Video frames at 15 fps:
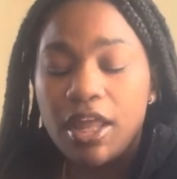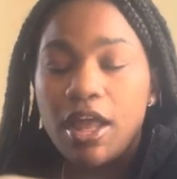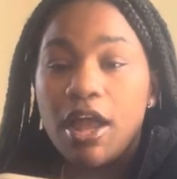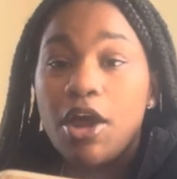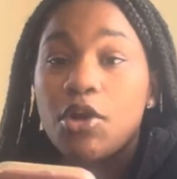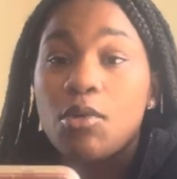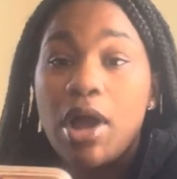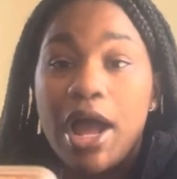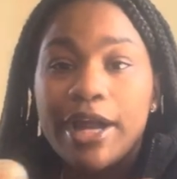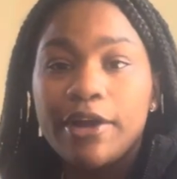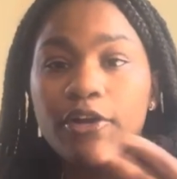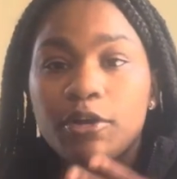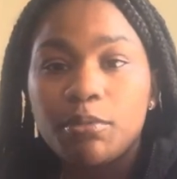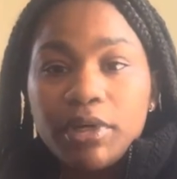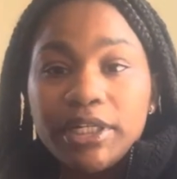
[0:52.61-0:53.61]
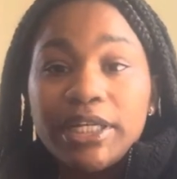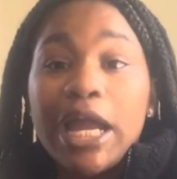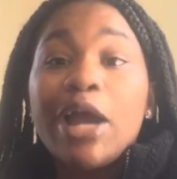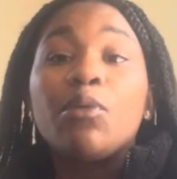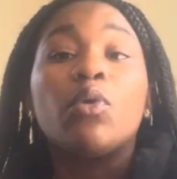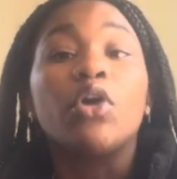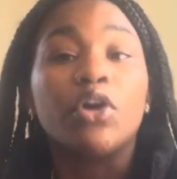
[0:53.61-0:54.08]
how do I earn money?
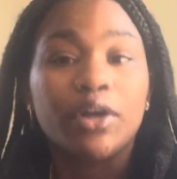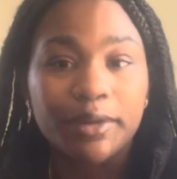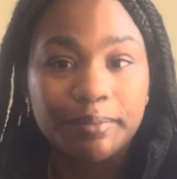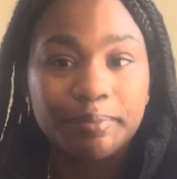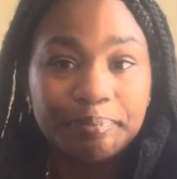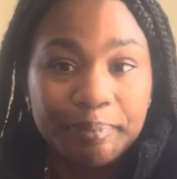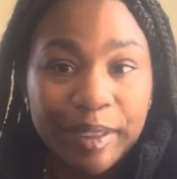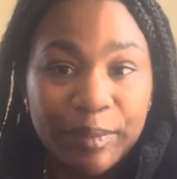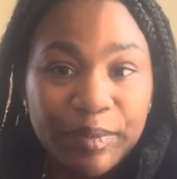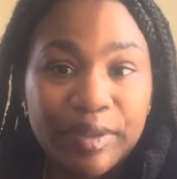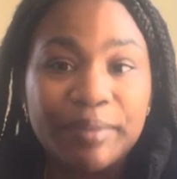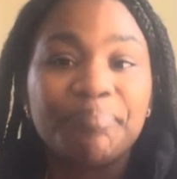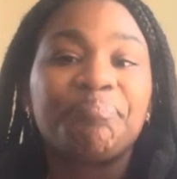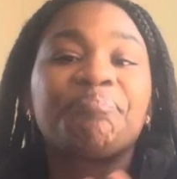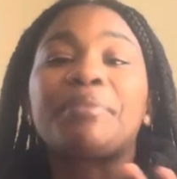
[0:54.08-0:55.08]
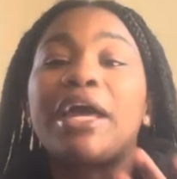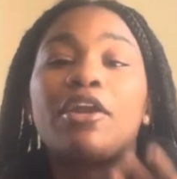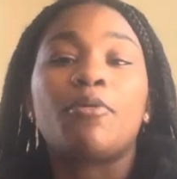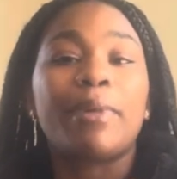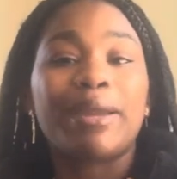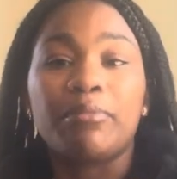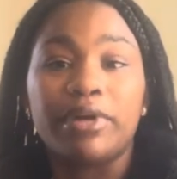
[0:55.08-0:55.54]
I work, baby. I
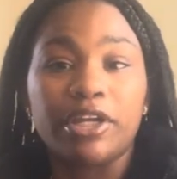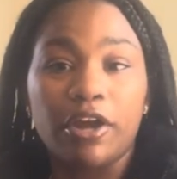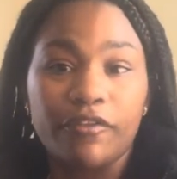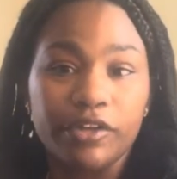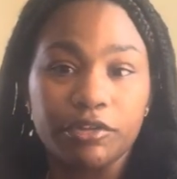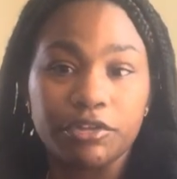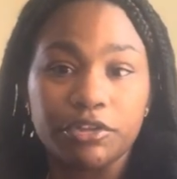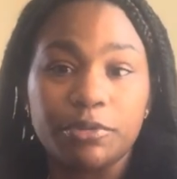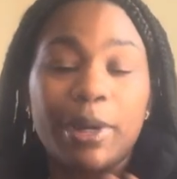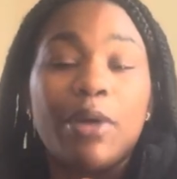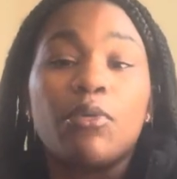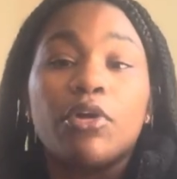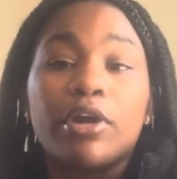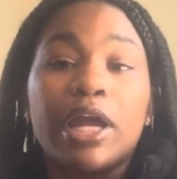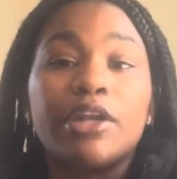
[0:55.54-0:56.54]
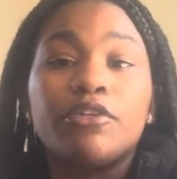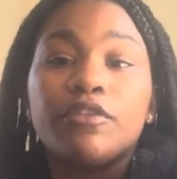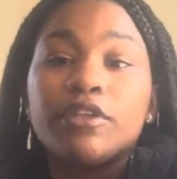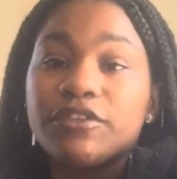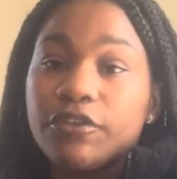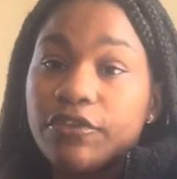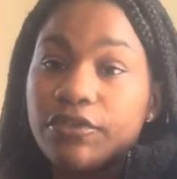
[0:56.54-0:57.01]
don't make money off YouTube. I work. I do
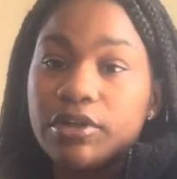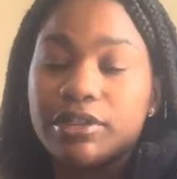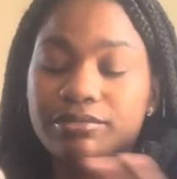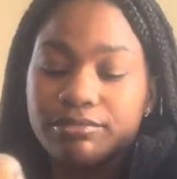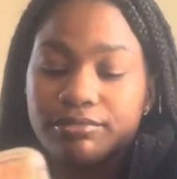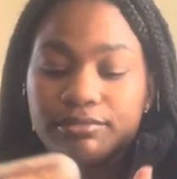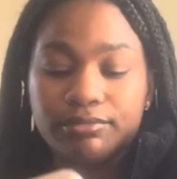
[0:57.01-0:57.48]
this for fun.